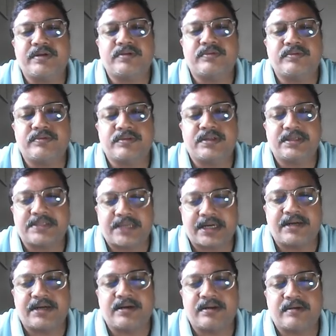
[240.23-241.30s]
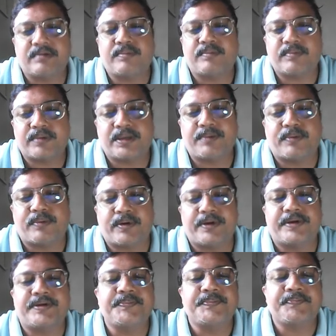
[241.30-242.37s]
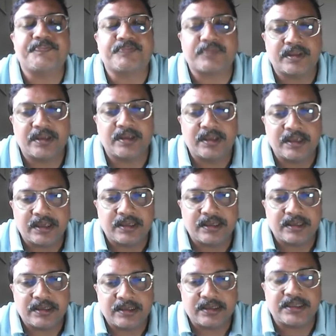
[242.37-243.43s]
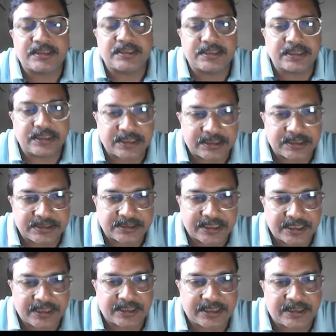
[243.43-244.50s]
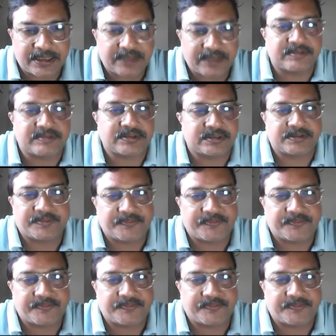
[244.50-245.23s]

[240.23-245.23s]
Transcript: to the second key point, it incentives